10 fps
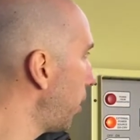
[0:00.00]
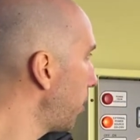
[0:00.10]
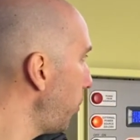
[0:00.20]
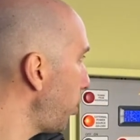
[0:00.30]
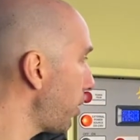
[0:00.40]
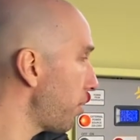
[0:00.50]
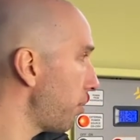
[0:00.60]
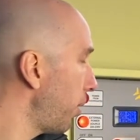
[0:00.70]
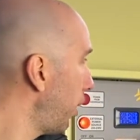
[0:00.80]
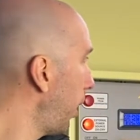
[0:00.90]
switches
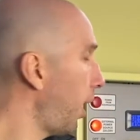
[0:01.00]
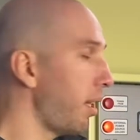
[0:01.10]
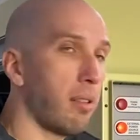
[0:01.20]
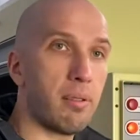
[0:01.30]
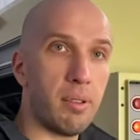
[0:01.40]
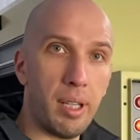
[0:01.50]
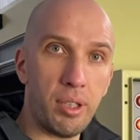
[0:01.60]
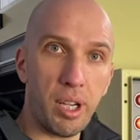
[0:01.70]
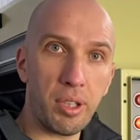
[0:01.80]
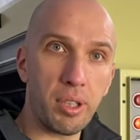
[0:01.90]
and the
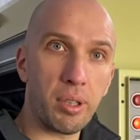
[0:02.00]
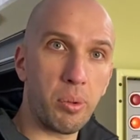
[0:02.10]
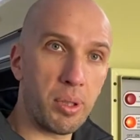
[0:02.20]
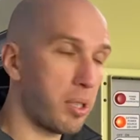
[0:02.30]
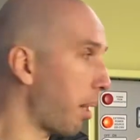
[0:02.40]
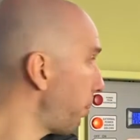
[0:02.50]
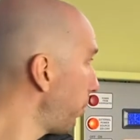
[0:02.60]
charging will stop.